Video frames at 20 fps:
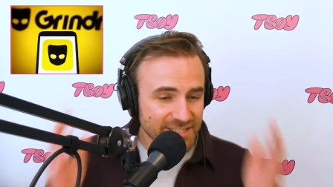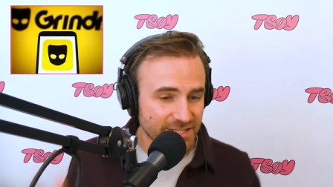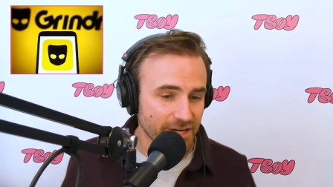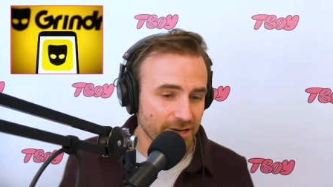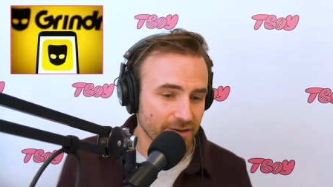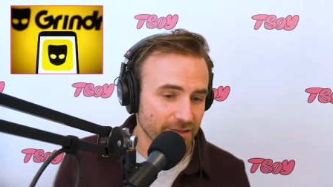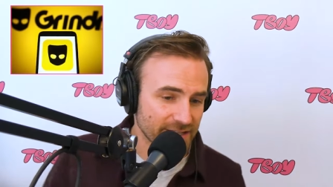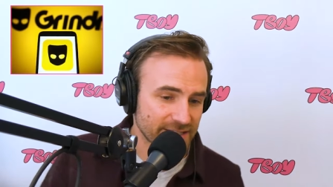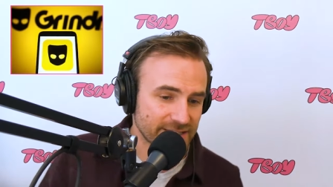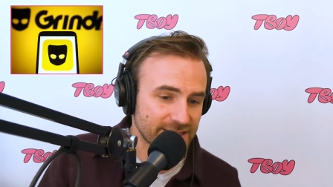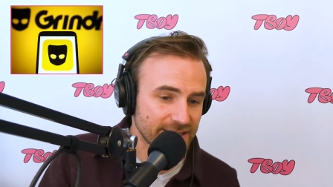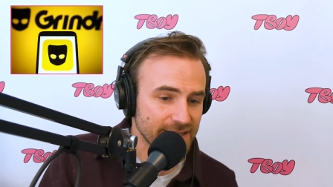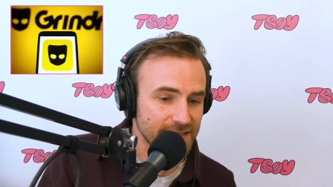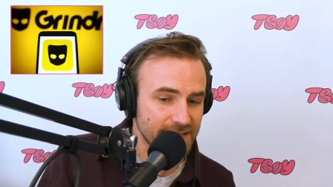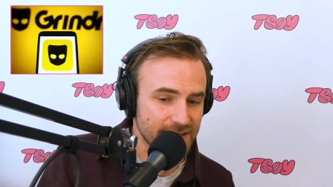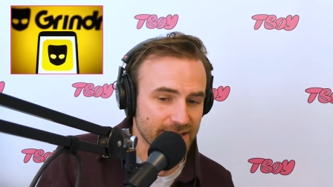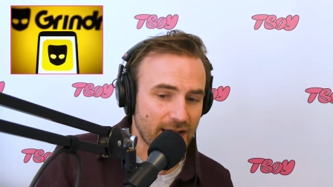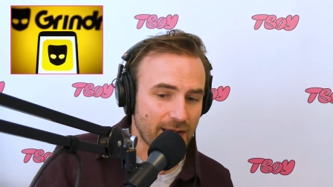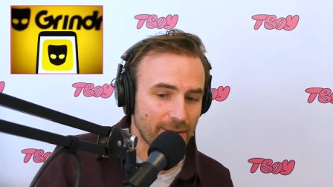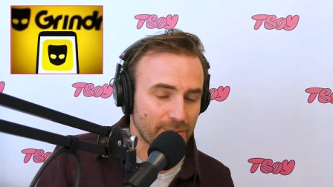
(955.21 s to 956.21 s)
year, they seized
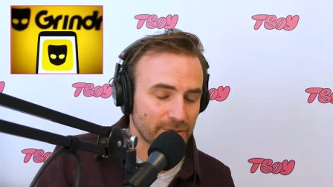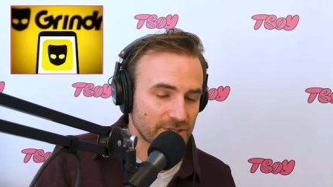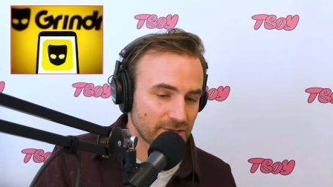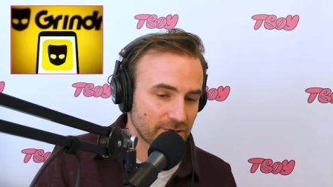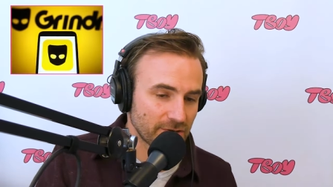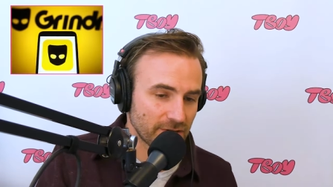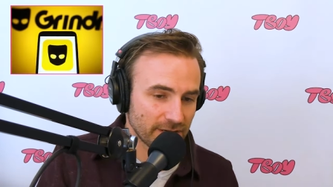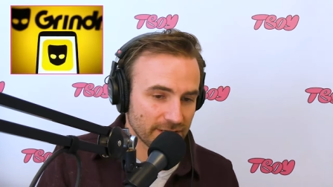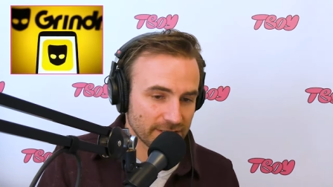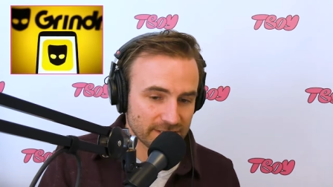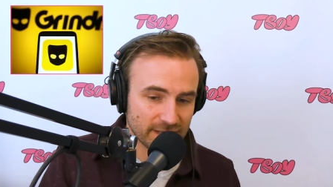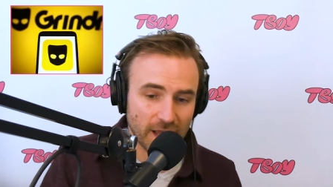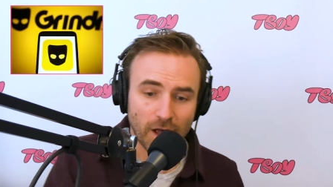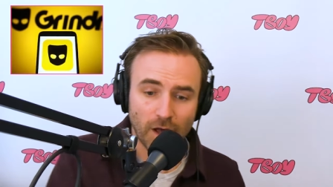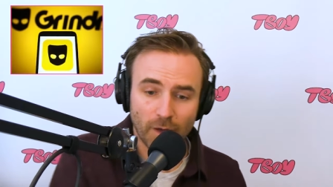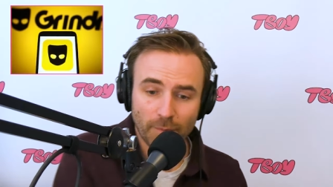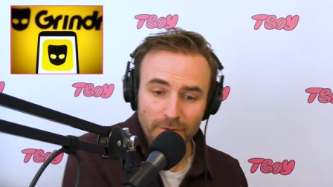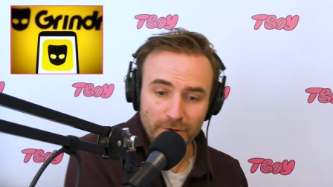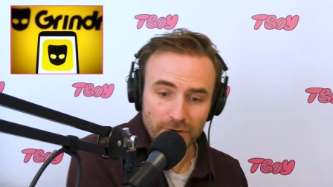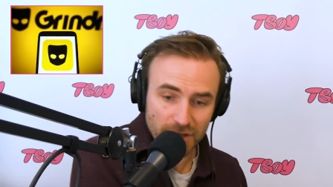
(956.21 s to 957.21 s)
the opportunity to
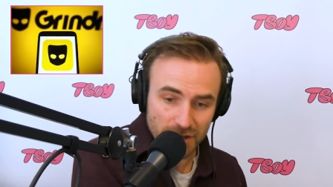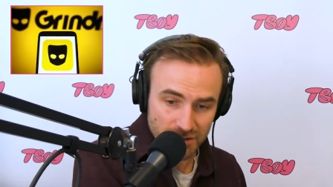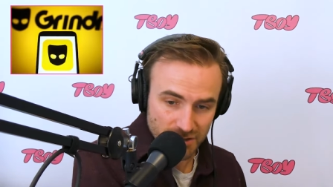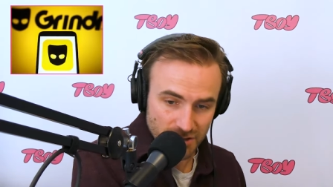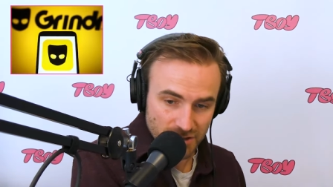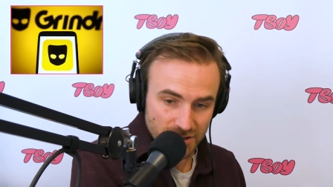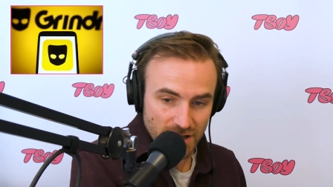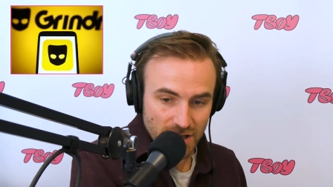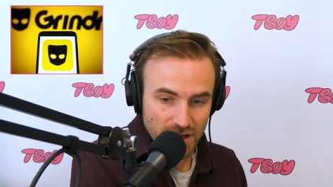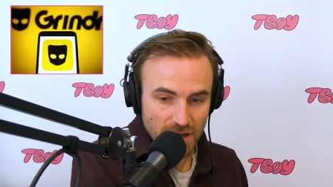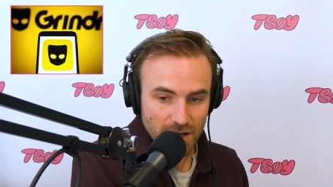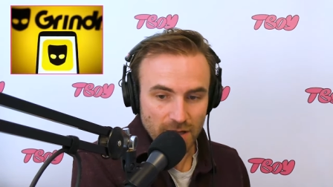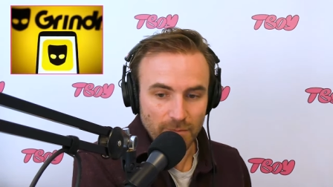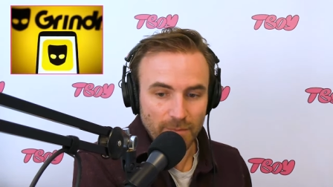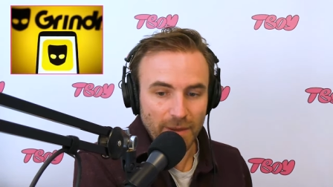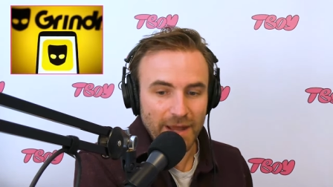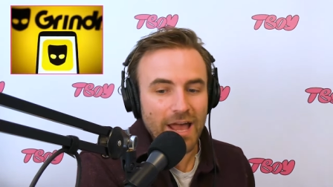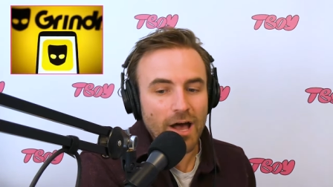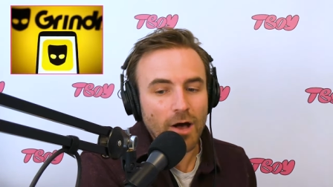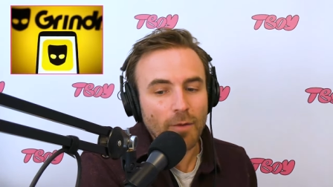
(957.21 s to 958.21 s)
help their users
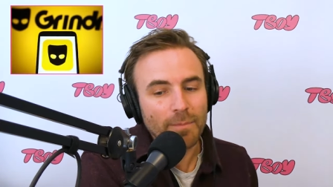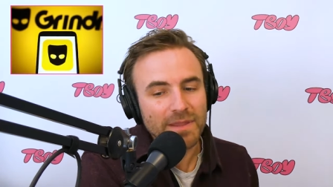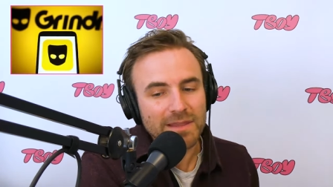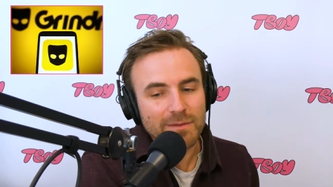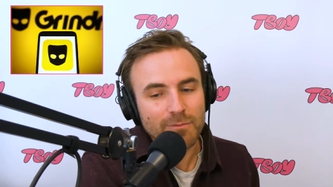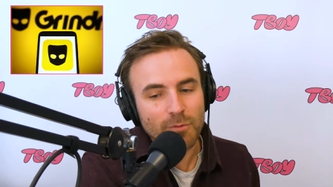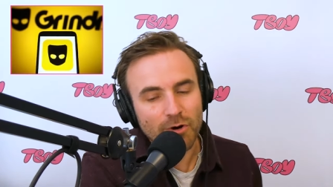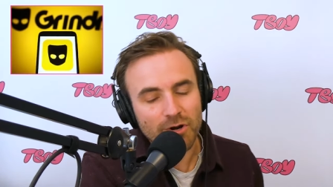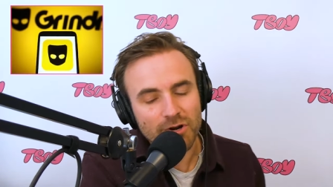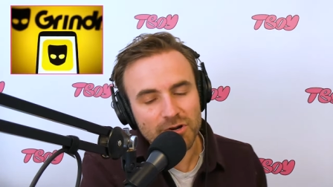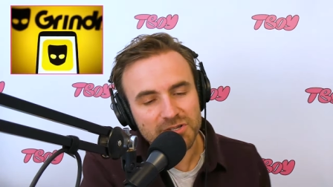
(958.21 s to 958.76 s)
by helping them order